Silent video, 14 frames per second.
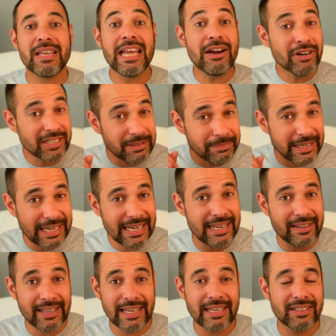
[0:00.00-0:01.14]
Here are some key
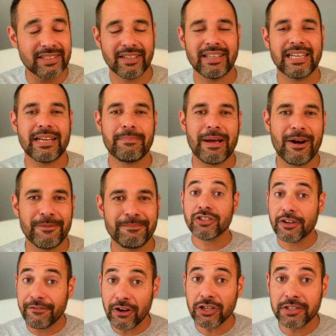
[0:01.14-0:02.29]
things to think about.
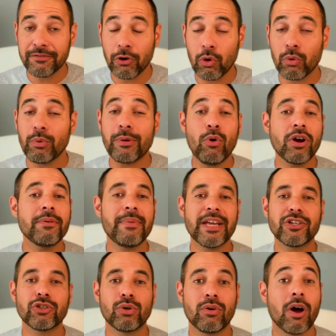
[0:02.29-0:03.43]
So first of all, we want to
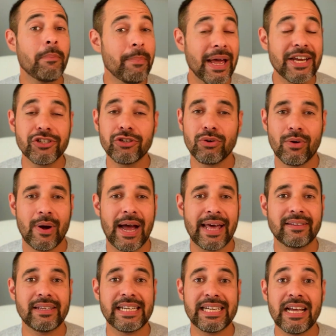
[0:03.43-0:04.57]
make sure our patient or
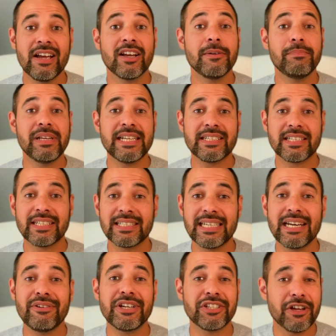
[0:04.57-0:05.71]
athlete completes a
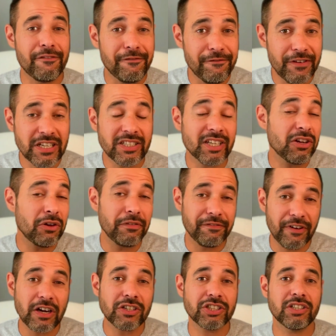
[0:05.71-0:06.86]
series of physical
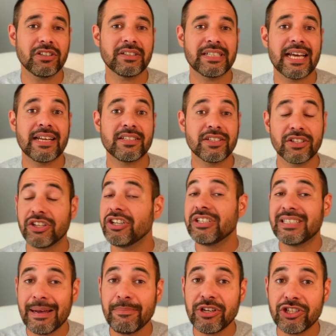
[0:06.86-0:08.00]
functional tests
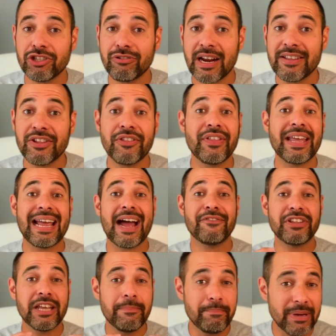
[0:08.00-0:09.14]
that demonstrate that they have
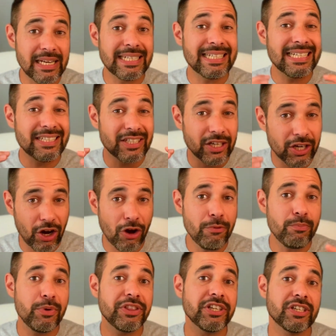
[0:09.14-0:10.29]
the ability to
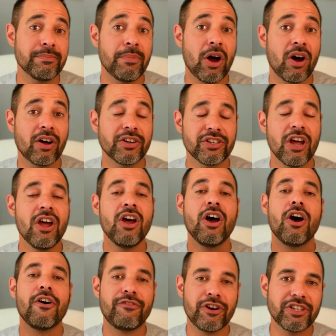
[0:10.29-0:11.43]
cope with the demands
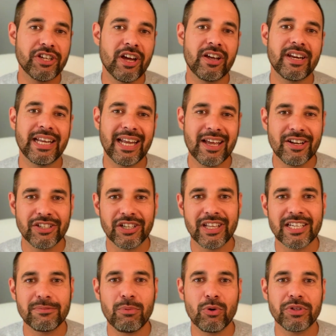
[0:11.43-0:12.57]
of returning to
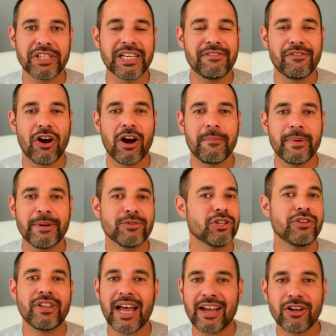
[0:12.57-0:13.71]
their sporting environment.
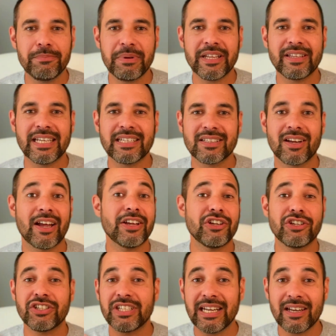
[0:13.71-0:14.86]
So that could be things like
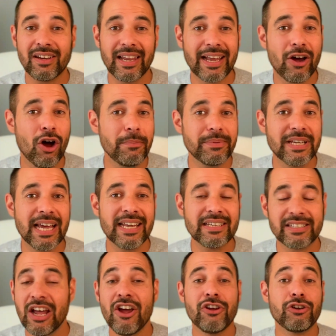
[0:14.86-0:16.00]
your single leg hop
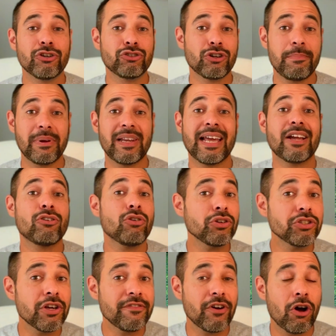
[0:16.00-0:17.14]
test, your triple leg
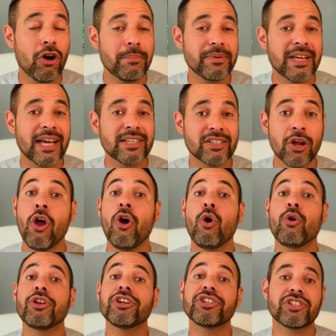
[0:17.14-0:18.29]
crossover hop test,
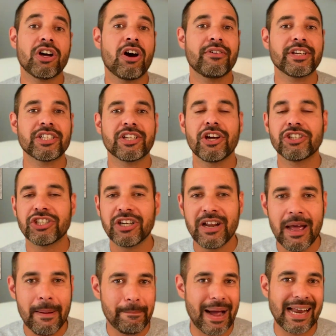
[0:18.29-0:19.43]
or your star excursion
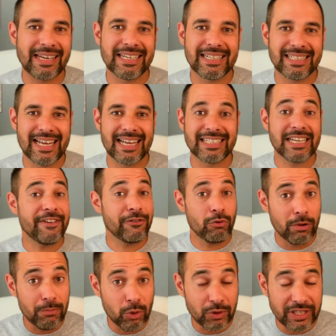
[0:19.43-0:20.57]
balance test. If you
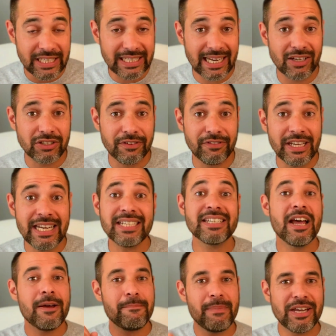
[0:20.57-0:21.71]
want more details of these,
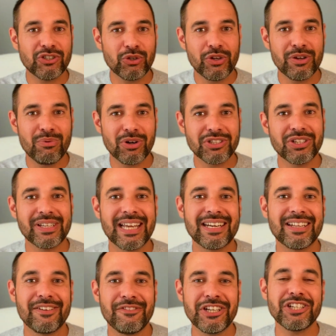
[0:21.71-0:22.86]
make sure you watch till the end
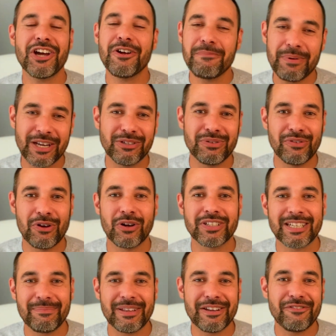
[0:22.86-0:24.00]
of the video because we've got
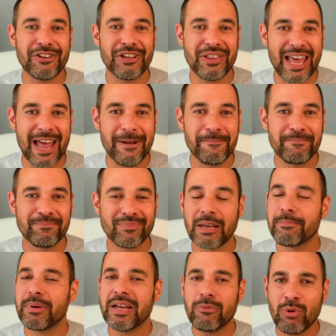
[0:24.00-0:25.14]
something for you there.
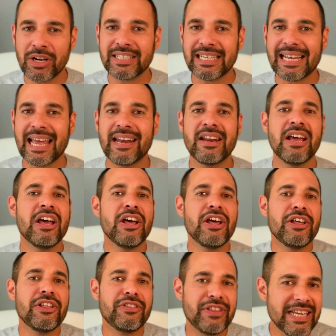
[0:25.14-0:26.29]
But once again,
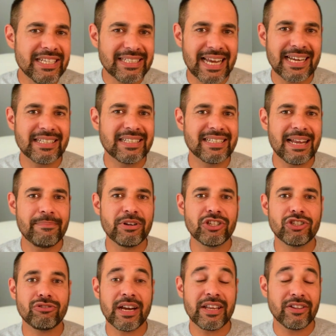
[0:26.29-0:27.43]
these tests
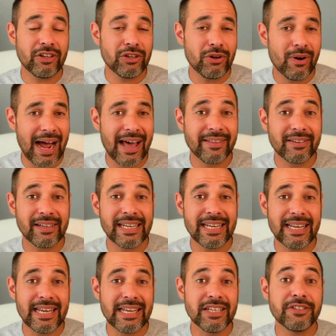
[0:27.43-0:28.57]
demonstrate that your
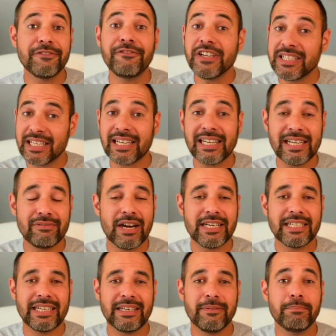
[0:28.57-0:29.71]
athlete is physically
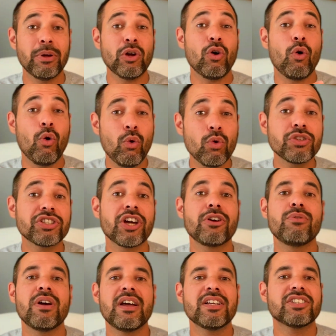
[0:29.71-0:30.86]
ready, but
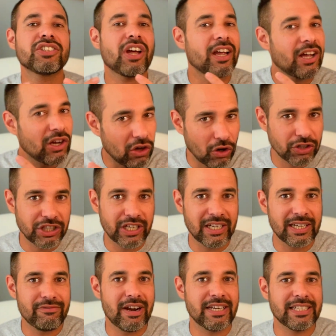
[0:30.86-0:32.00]
also
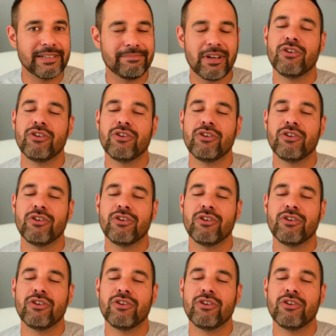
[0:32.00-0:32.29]
psychologically ready.